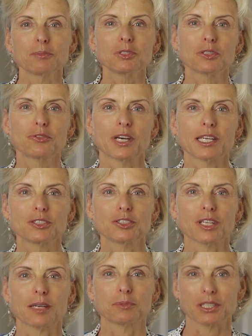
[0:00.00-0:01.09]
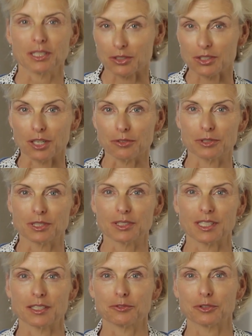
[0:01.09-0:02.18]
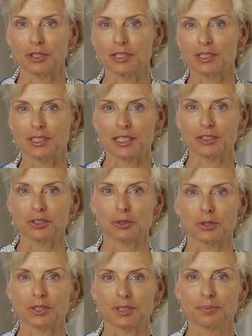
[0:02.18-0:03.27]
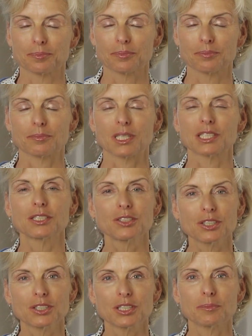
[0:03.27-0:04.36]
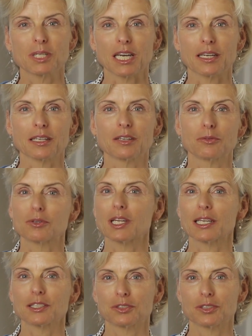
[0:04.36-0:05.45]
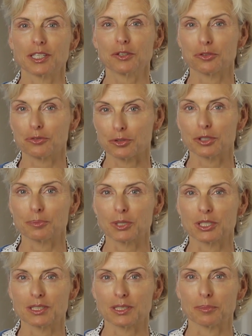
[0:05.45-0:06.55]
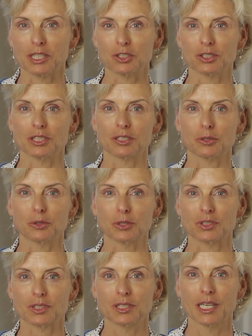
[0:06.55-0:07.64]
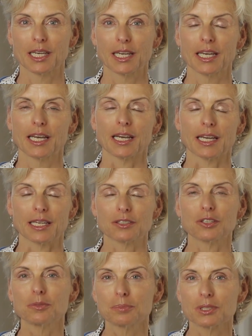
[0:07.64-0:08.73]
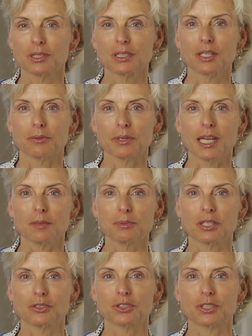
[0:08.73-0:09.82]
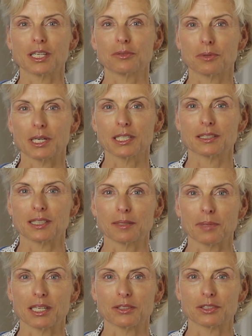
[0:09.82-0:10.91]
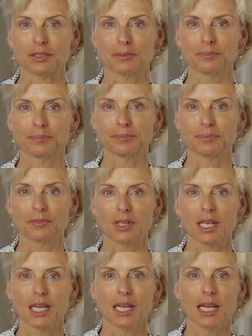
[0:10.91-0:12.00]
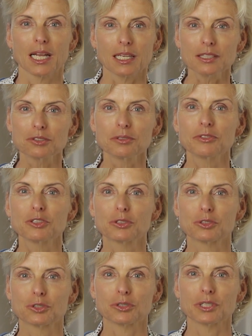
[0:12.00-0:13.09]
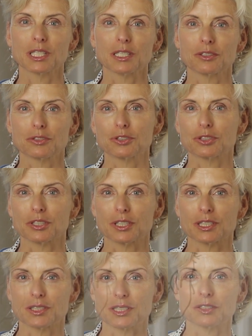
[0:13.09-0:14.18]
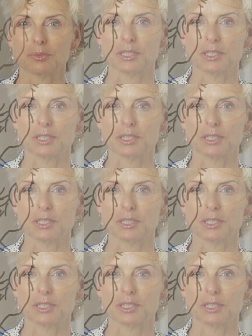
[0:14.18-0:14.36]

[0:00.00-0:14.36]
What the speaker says: come to the final chapter in our Software Design for Non-Designers course. My teaching team and I would like to thank you for your participation in the course and hoped we help you understand why design matters. Let's review the journey you started 6